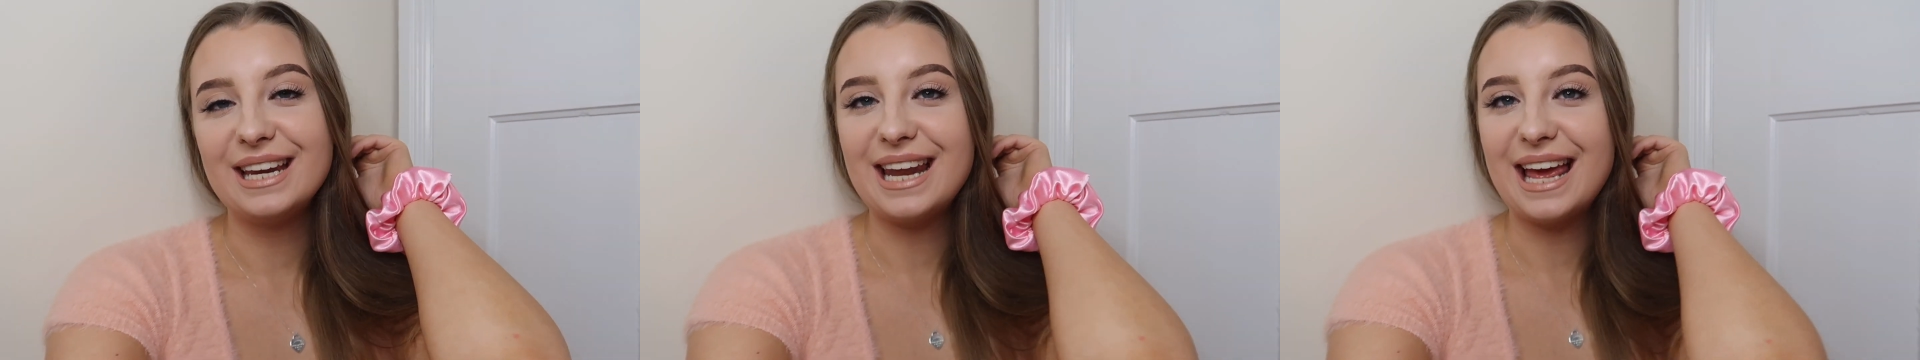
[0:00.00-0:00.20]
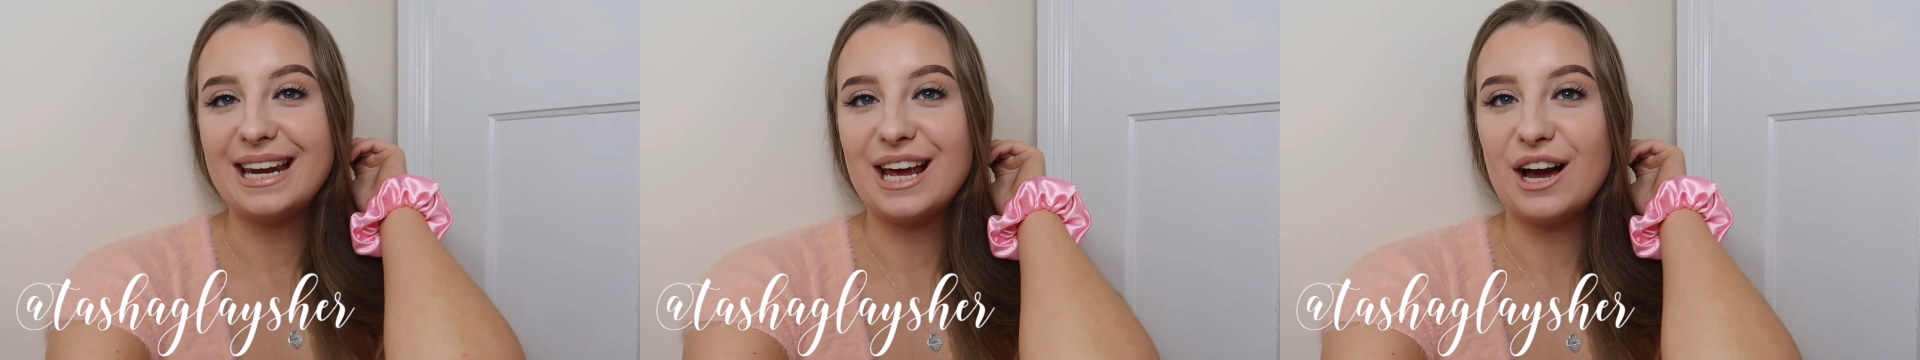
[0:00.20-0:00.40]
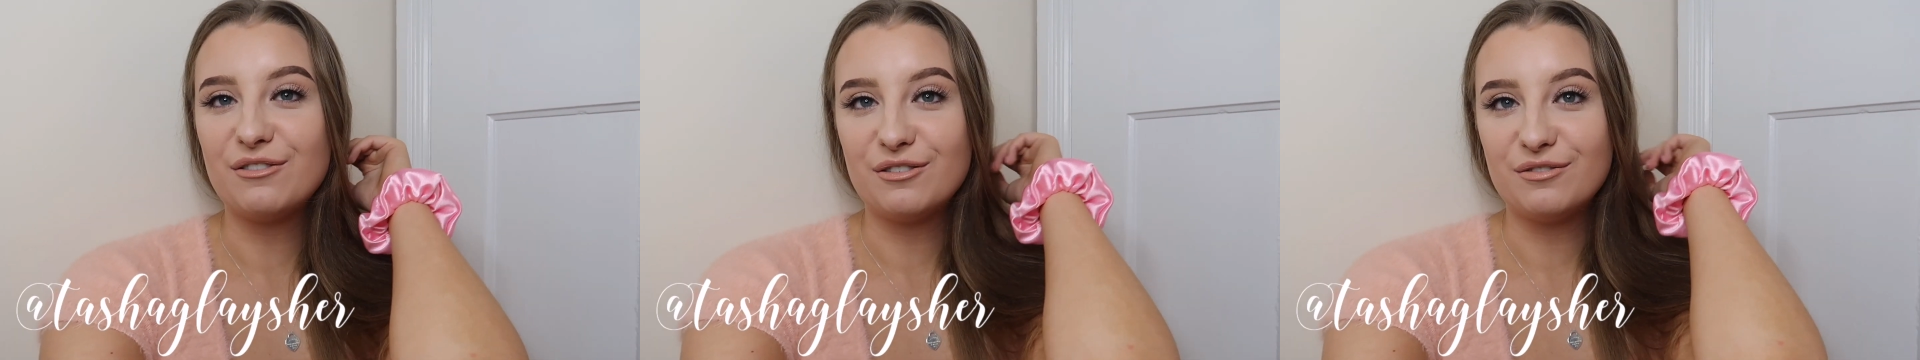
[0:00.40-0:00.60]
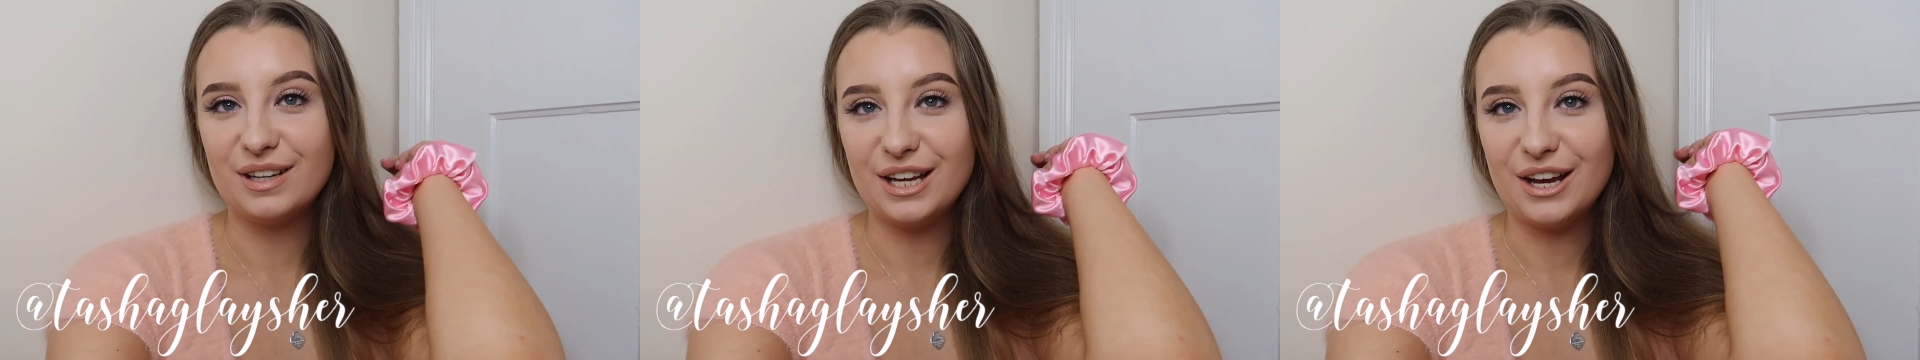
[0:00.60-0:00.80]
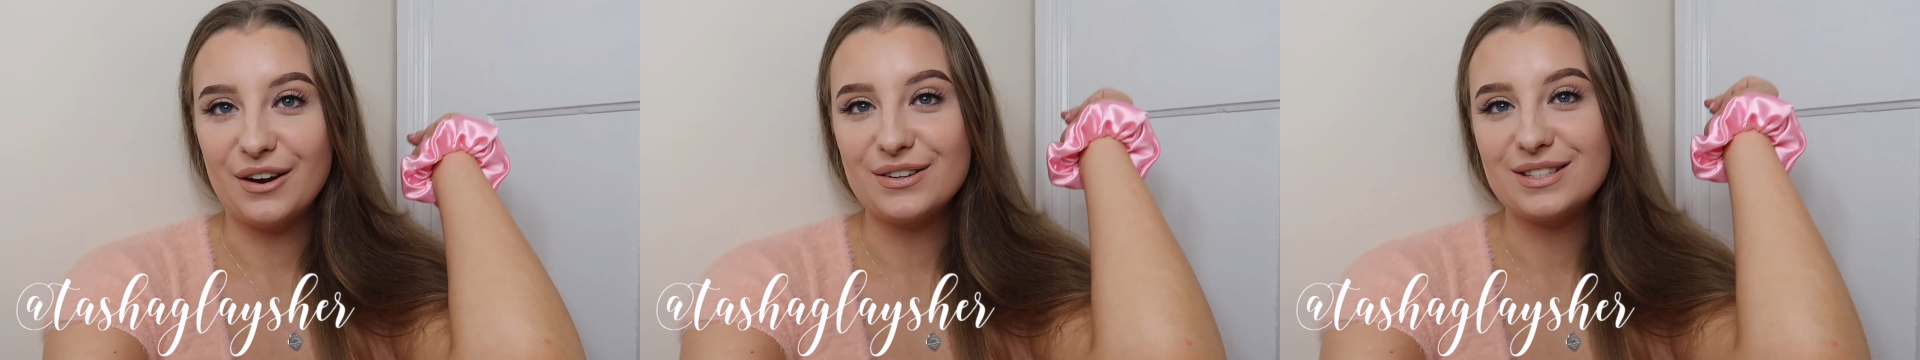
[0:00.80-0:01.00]
in any other
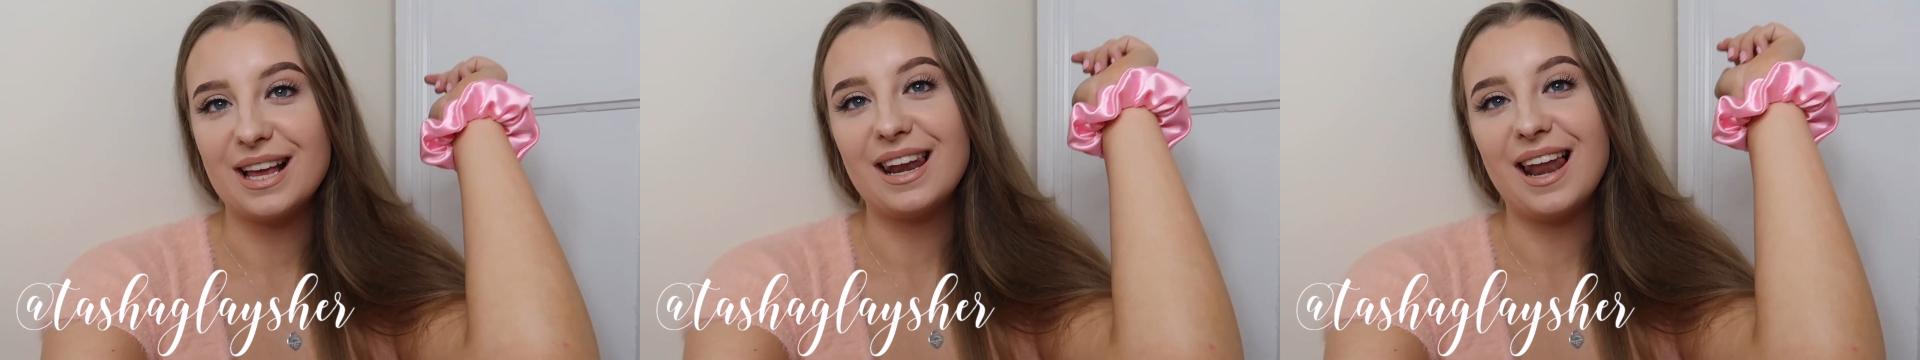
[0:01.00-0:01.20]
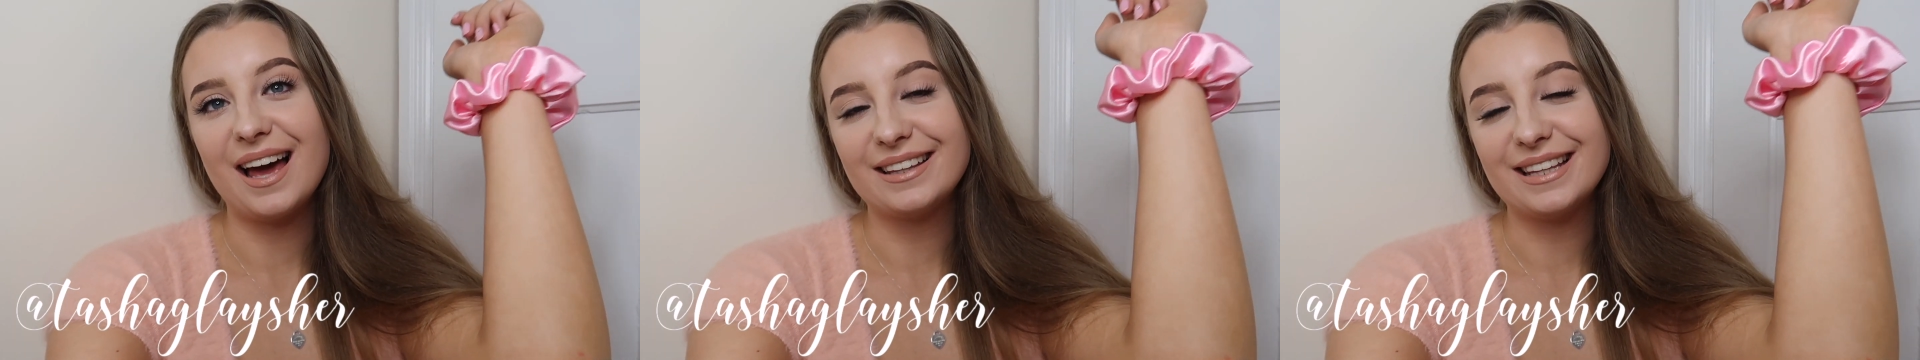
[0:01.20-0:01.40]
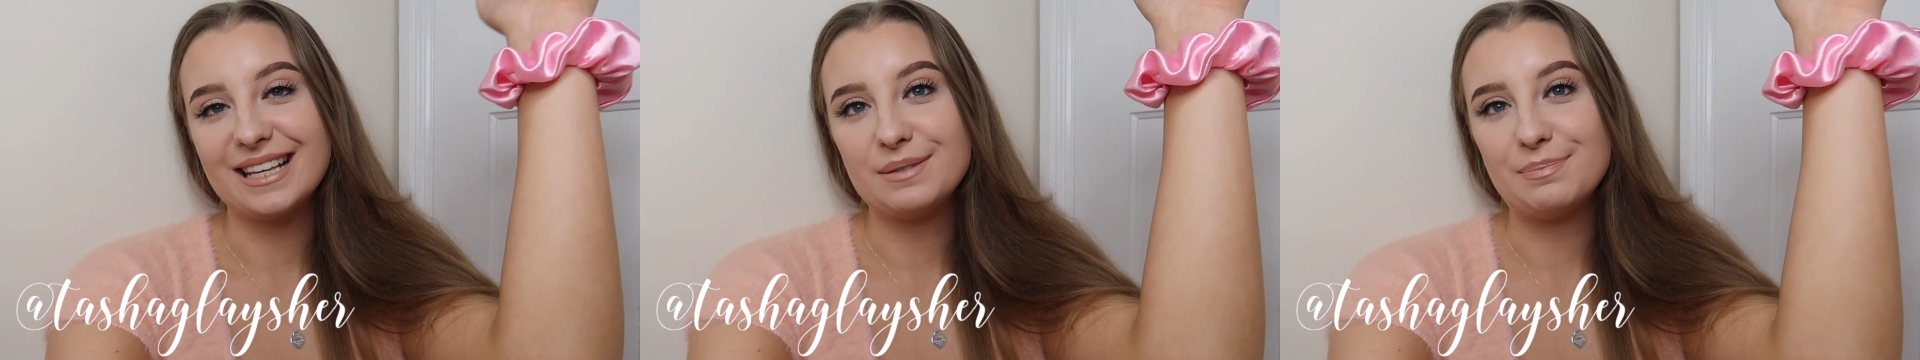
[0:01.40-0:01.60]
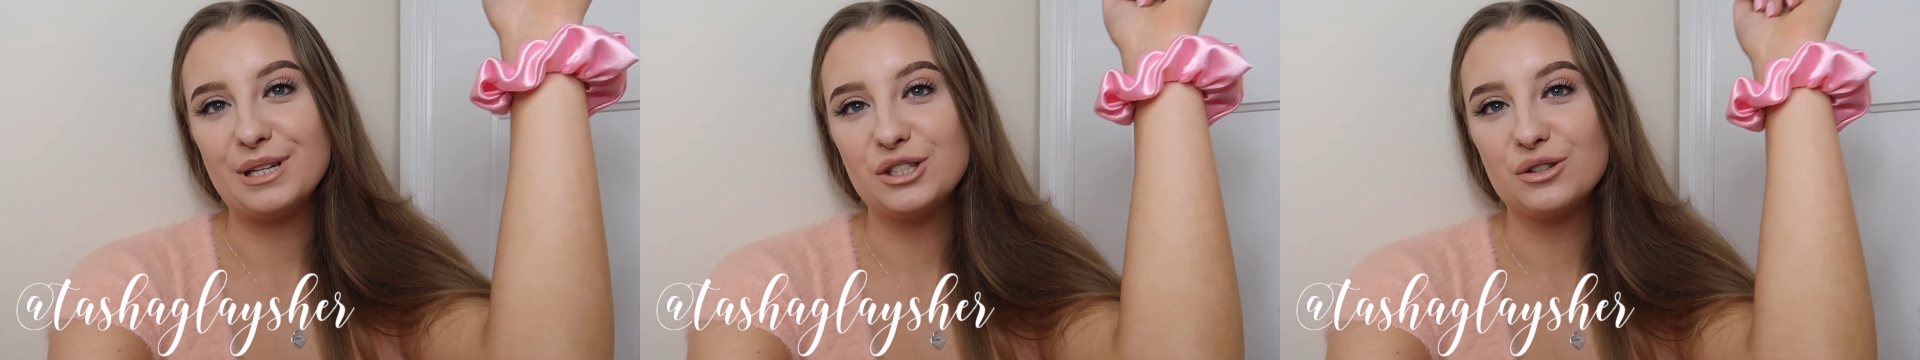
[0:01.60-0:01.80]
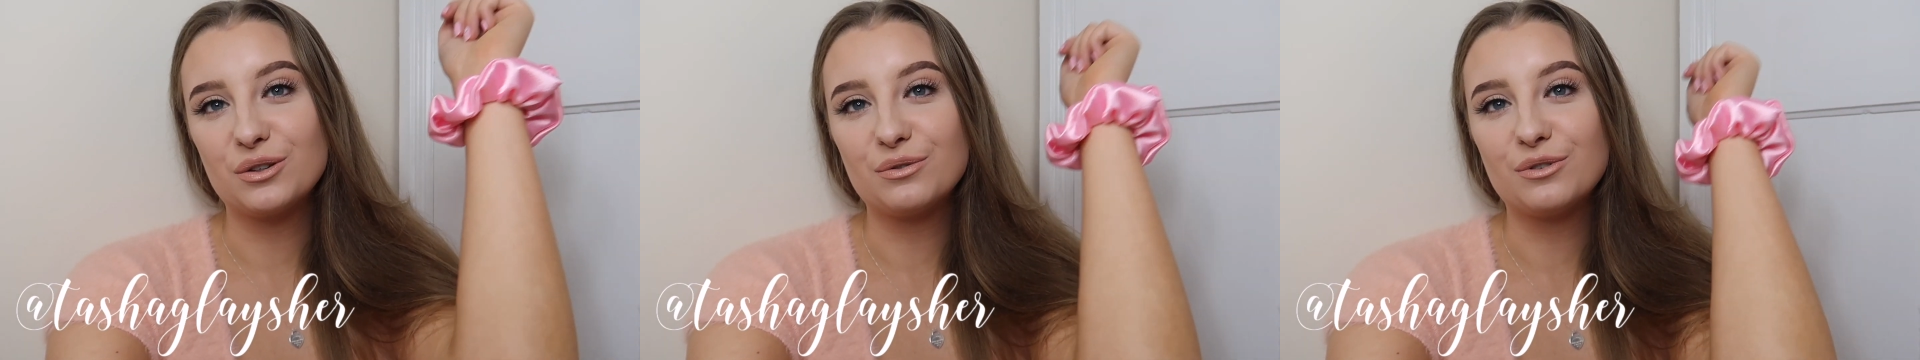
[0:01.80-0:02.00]
videos like this,
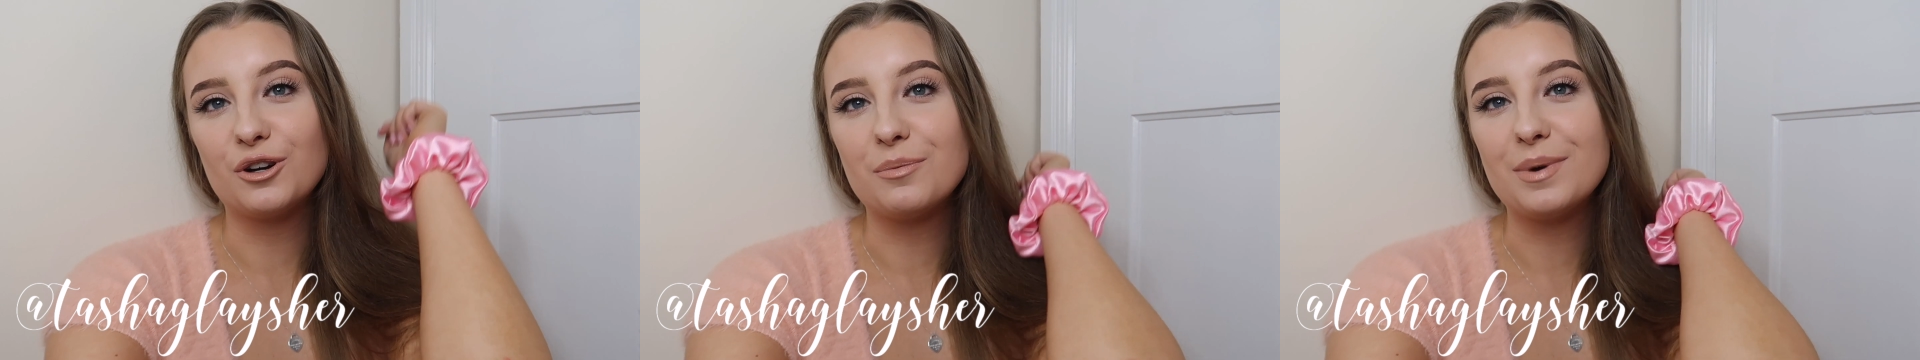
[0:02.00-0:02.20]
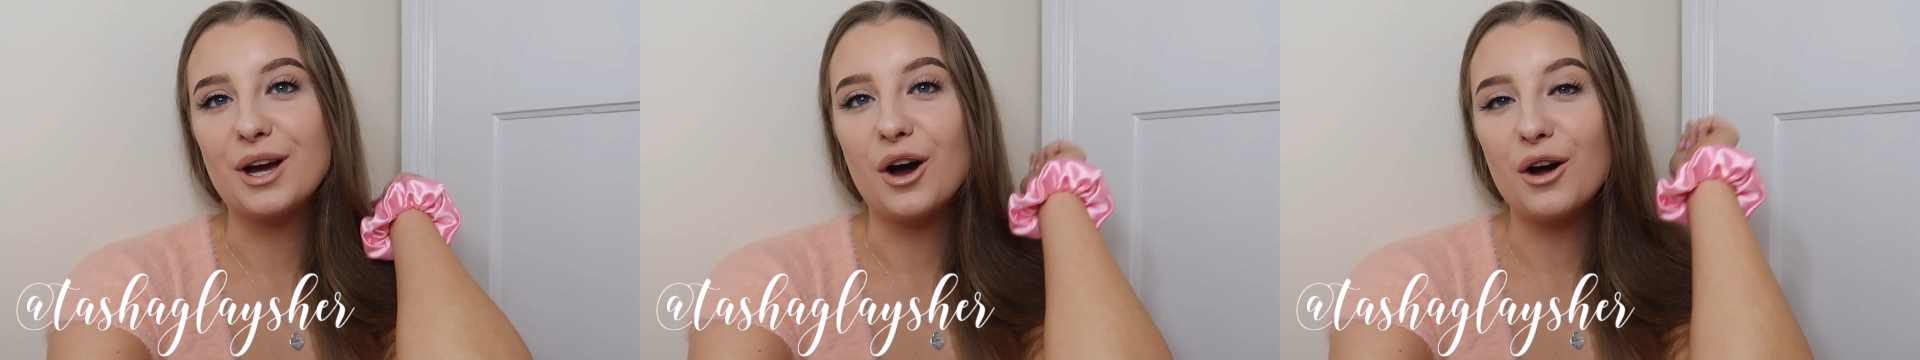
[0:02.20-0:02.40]
be sure to follow me